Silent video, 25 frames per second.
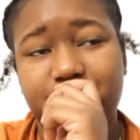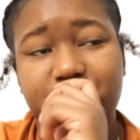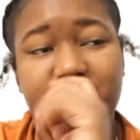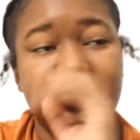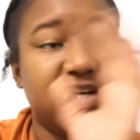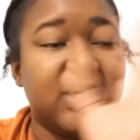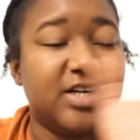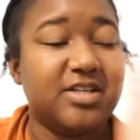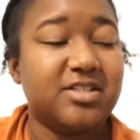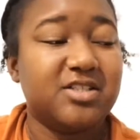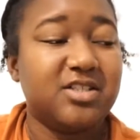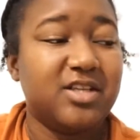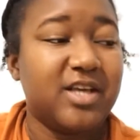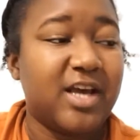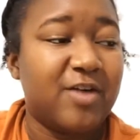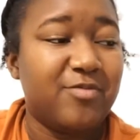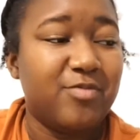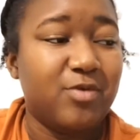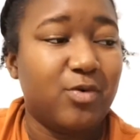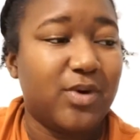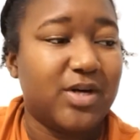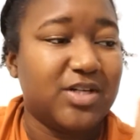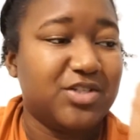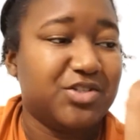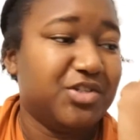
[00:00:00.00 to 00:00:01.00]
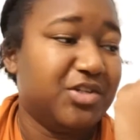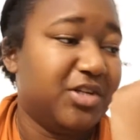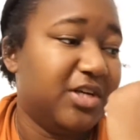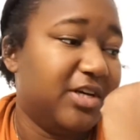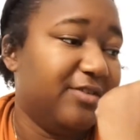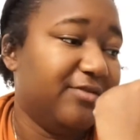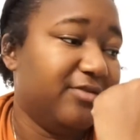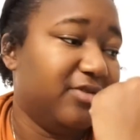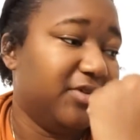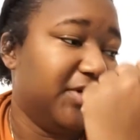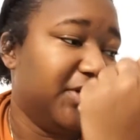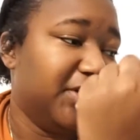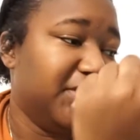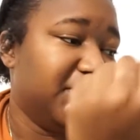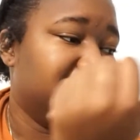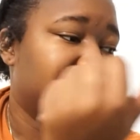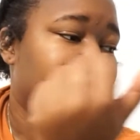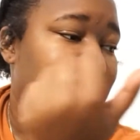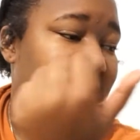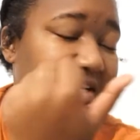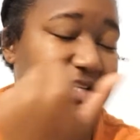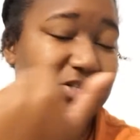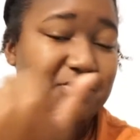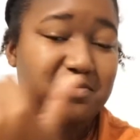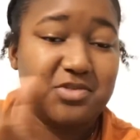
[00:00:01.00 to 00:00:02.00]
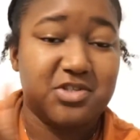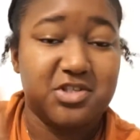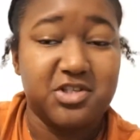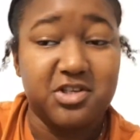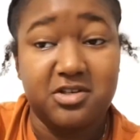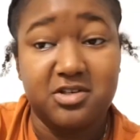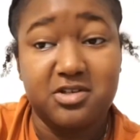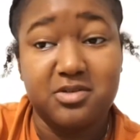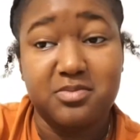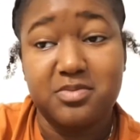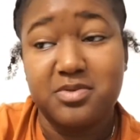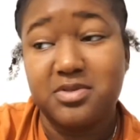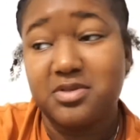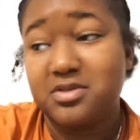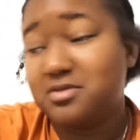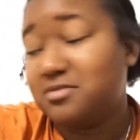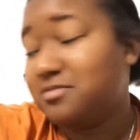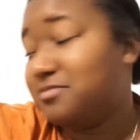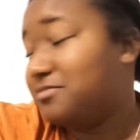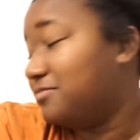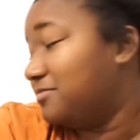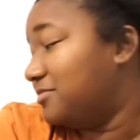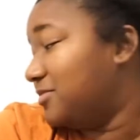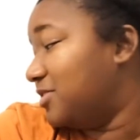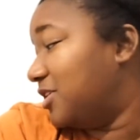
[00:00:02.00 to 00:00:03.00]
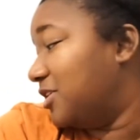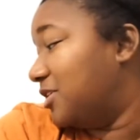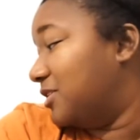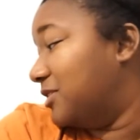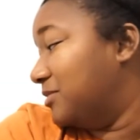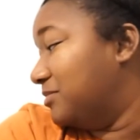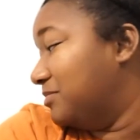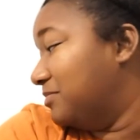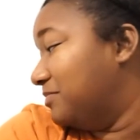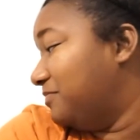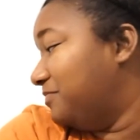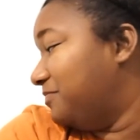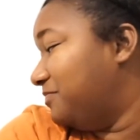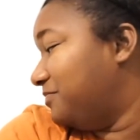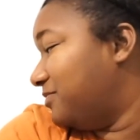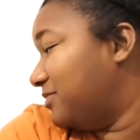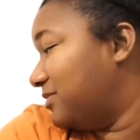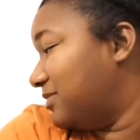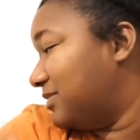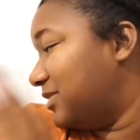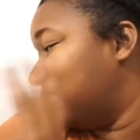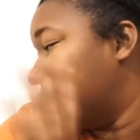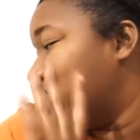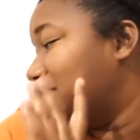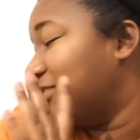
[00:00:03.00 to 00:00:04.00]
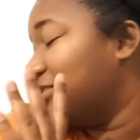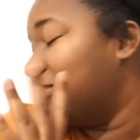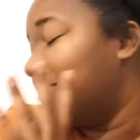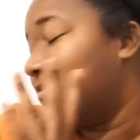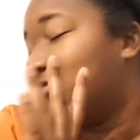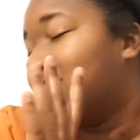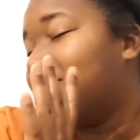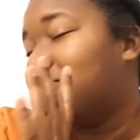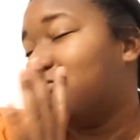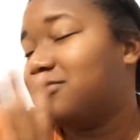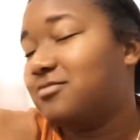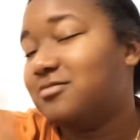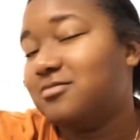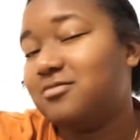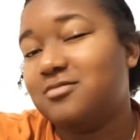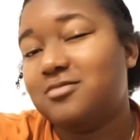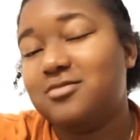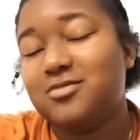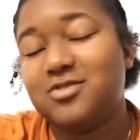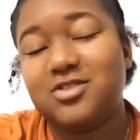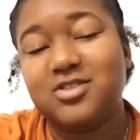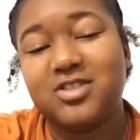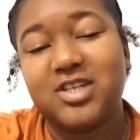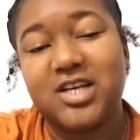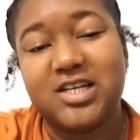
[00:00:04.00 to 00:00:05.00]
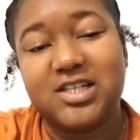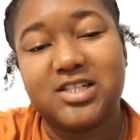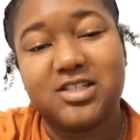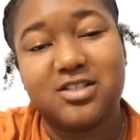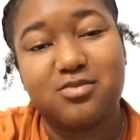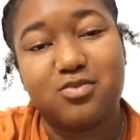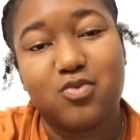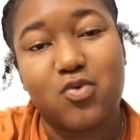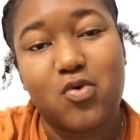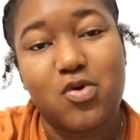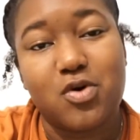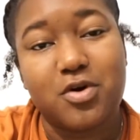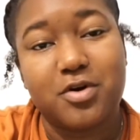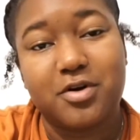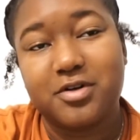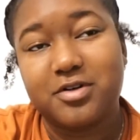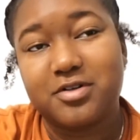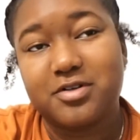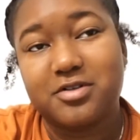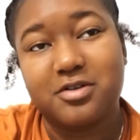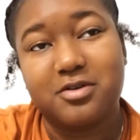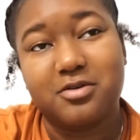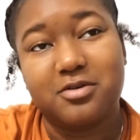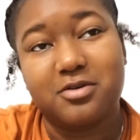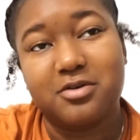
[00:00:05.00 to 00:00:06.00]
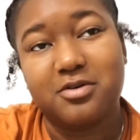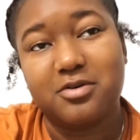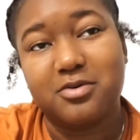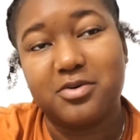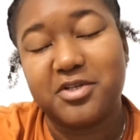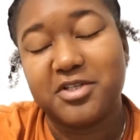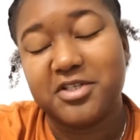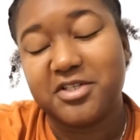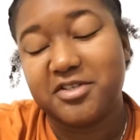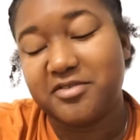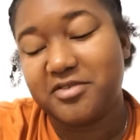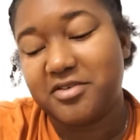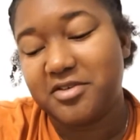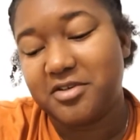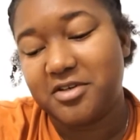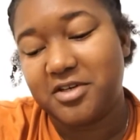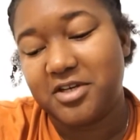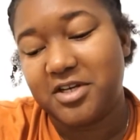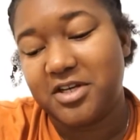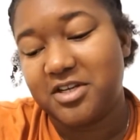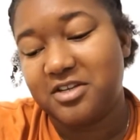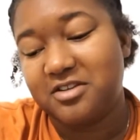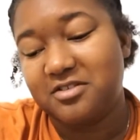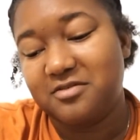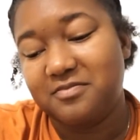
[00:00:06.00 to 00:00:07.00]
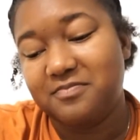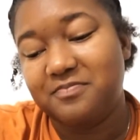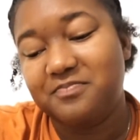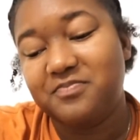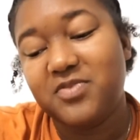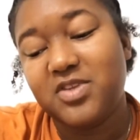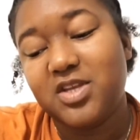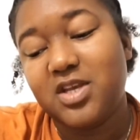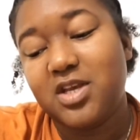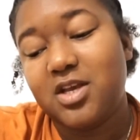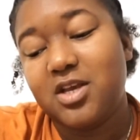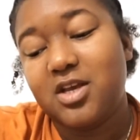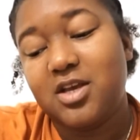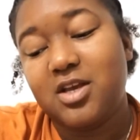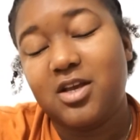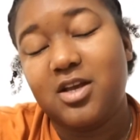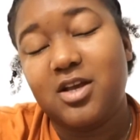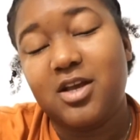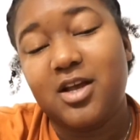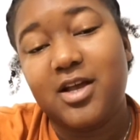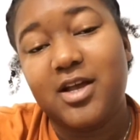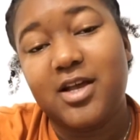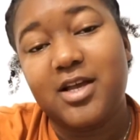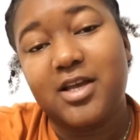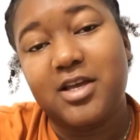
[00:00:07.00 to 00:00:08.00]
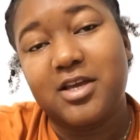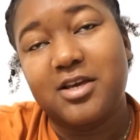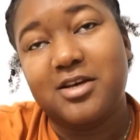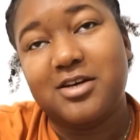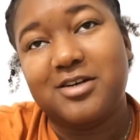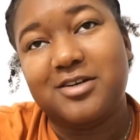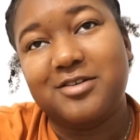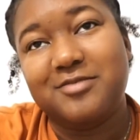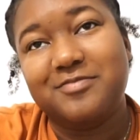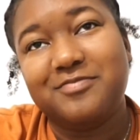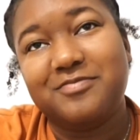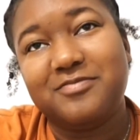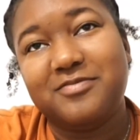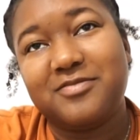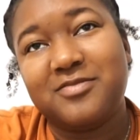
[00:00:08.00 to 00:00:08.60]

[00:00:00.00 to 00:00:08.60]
Honestly, I've been watching Netflix, ate some chips, had some water, soda, whatever, and yeah.